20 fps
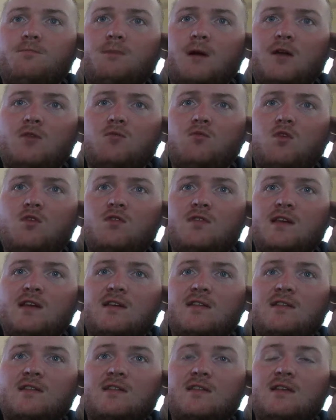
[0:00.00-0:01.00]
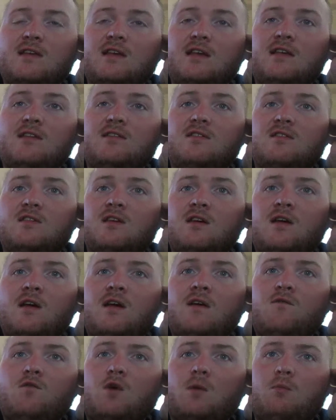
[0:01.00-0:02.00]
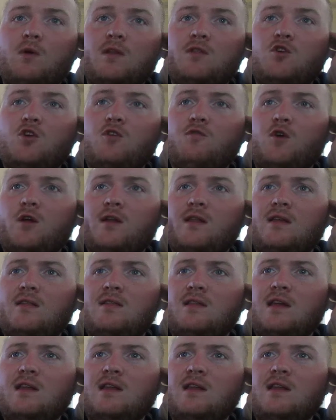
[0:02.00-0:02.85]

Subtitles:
spot on Route 6 East from 134 and then